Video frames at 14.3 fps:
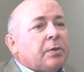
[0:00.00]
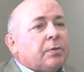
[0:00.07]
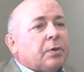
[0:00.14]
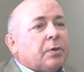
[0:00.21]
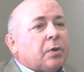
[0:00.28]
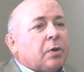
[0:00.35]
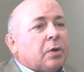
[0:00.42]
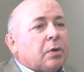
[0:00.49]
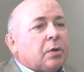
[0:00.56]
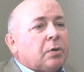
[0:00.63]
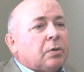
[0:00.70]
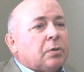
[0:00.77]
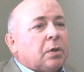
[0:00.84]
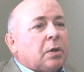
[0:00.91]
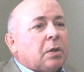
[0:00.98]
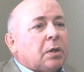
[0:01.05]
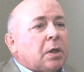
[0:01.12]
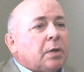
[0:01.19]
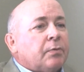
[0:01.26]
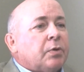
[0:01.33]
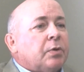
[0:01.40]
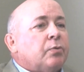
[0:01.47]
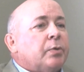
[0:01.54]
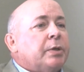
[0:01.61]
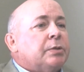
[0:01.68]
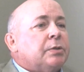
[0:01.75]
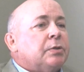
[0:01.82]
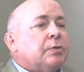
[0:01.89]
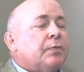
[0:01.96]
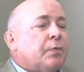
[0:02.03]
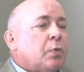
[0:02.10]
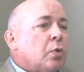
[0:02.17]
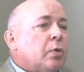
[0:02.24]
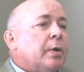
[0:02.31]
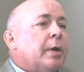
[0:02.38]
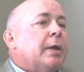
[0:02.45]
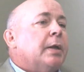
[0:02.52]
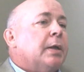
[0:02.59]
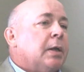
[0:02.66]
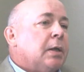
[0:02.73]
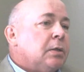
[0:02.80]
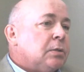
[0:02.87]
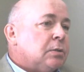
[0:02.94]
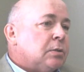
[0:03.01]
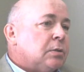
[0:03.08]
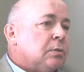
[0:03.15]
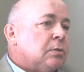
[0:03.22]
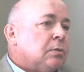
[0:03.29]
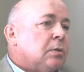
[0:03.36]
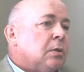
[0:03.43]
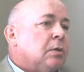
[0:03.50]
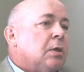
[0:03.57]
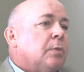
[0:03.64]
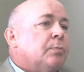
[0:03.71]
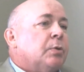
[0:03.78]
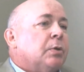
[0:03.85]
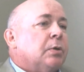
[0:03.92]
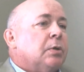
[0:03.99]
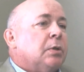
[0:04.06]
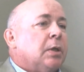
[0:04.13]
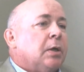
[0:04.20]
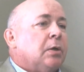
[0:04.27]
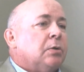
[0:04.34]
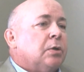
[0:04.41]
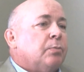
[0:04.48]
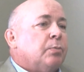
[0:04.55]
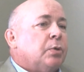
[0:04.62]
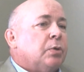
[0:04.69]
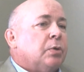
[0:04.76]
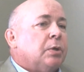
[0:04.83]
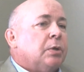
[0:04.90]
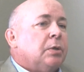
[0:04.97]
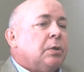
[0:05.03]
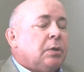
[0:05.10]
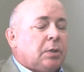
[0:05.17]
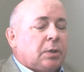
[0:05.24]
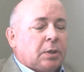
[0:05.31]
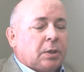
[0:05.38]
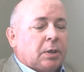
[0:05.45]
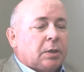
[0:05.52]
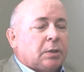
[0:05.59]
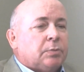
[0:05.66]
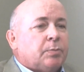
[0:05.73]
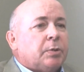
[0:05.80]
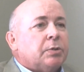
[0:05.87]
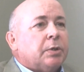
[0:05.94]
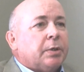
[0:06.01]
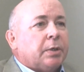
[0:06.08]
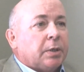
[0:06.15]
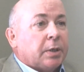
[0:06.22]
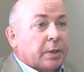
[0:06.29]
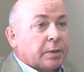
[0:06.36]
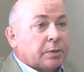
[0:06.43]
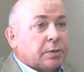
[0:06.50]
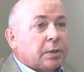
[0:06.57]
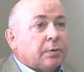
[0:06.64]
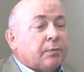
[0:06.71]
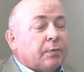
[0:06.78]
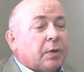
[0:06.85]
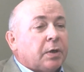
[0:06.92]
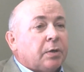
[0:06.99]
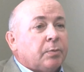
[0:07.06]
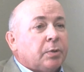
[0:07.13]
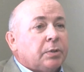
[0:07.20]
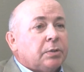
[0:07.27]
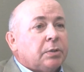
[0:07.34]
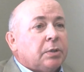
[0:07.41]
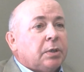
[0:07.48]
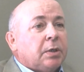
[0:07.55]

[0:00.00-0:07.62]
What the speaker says: There are a lot of good reasons for and against adopting cloud computing, especially in a legacy environment.